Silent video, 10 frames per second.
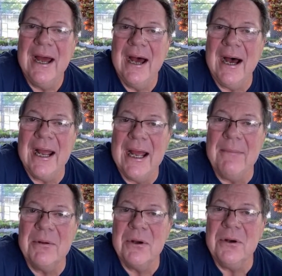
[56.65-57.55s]
I
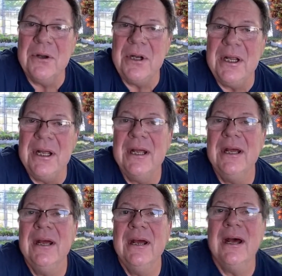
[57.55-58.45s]
am good.
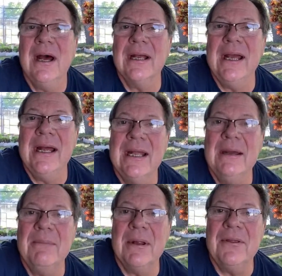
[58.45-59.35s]
I can't get
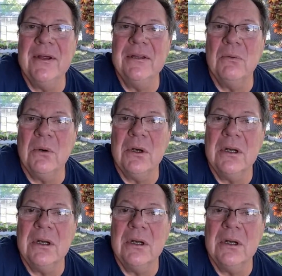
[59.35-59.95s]
my thing to work.